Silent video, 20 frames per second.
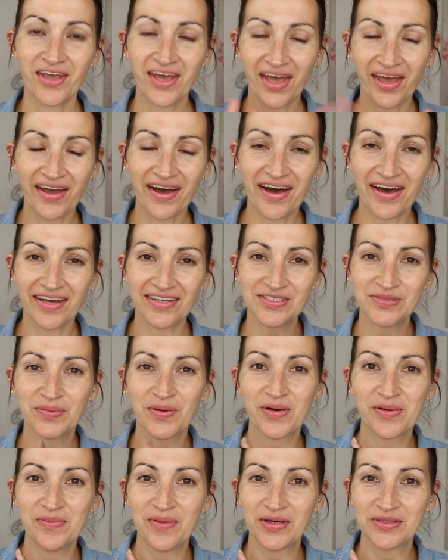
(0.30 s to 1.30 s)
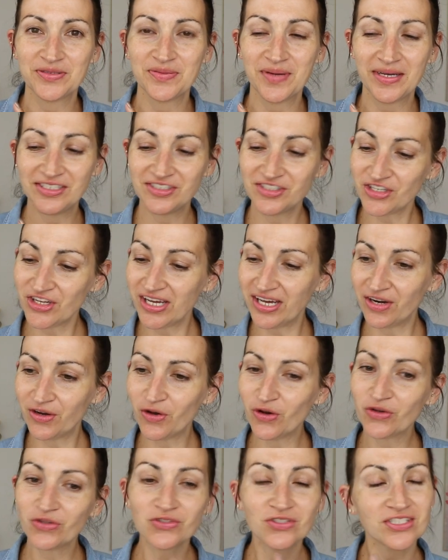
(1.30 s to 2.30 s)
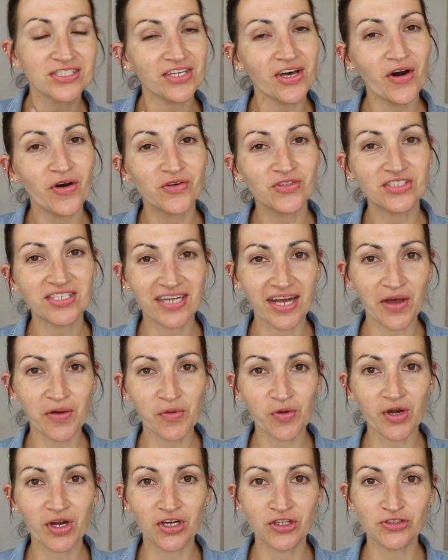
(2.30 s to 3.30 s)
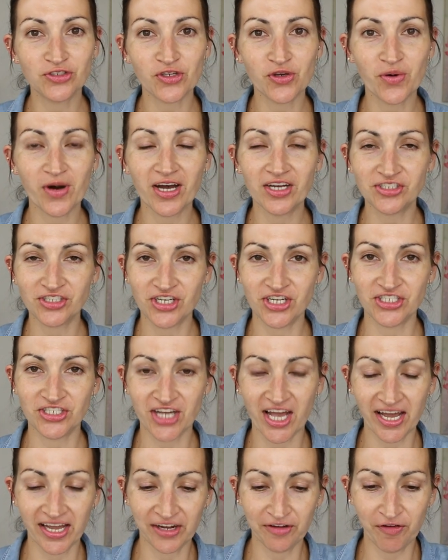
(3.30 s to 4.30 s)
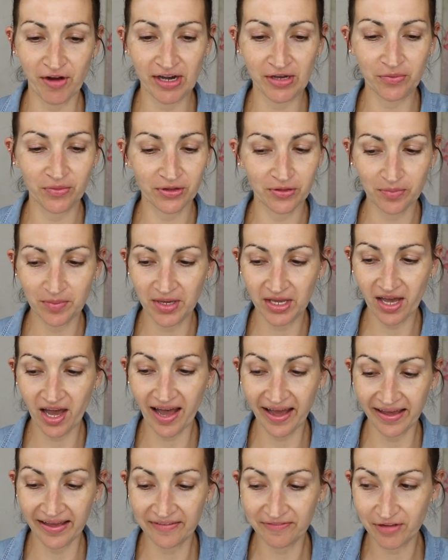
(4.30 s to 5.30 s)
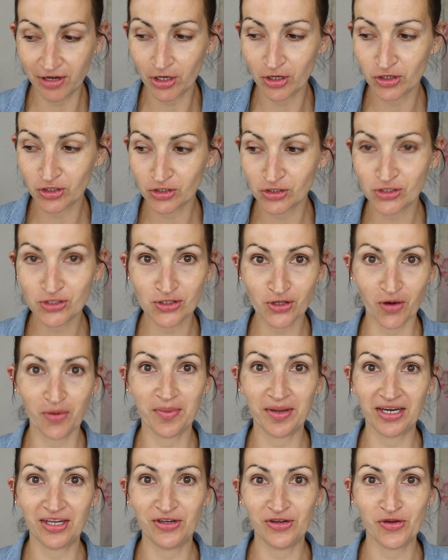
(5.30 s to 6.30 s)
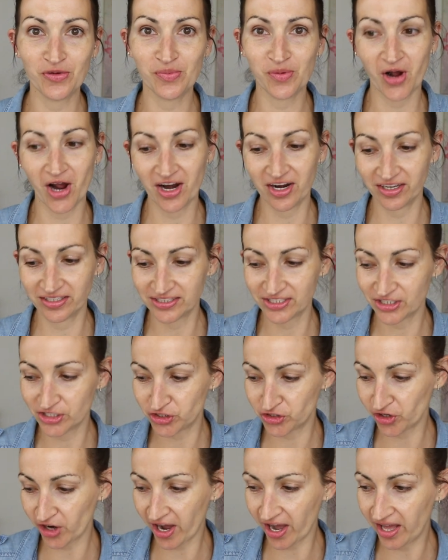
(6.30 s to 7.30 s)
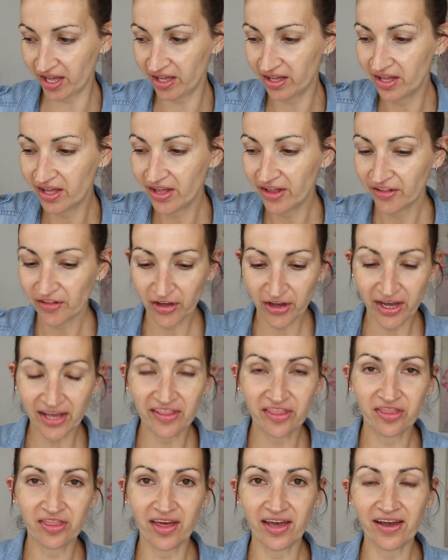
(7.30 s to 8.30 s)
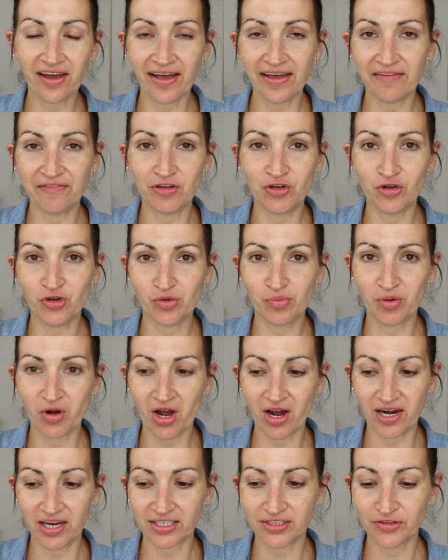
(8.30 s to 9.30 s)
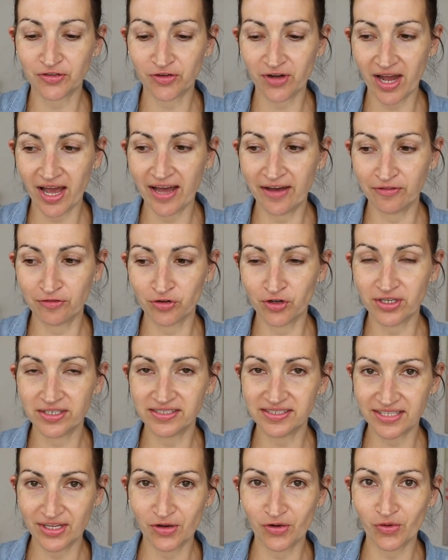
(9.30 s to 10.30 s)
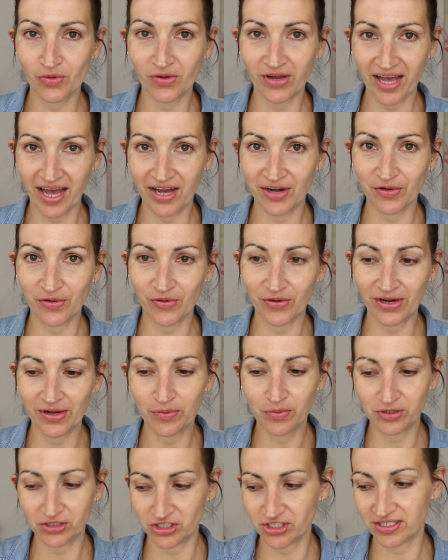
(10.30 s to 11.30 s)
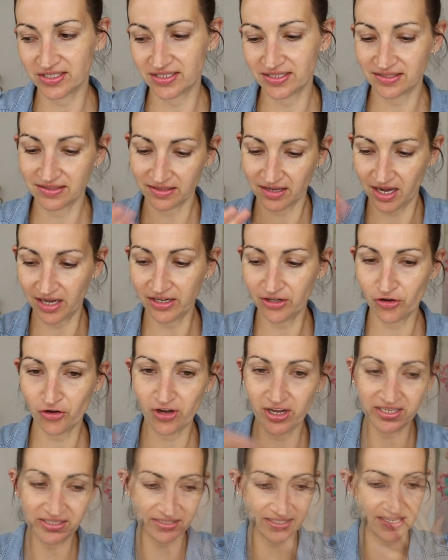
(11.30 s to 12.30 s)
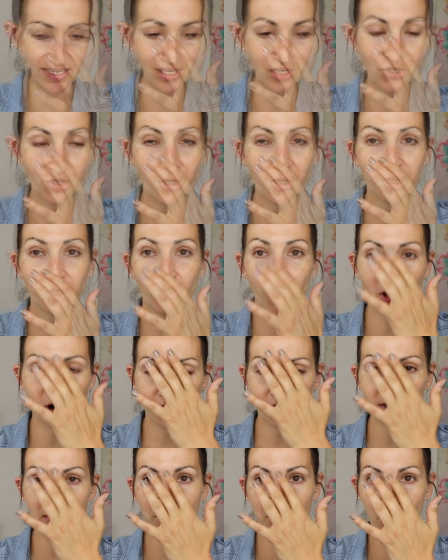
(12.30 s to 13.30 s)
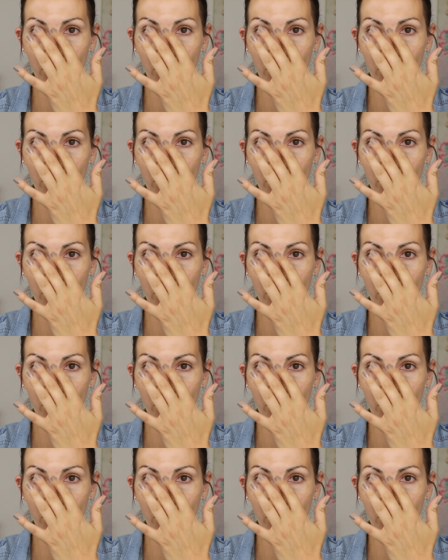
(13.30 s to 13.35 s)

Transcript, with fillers: Hey guys, welcome back to my channel. So today we're gonna do a chit chat, get ready with me. I have so many new products to try. Like I think I have a new product for every single category, which is kind of crazy. Okay, so I've already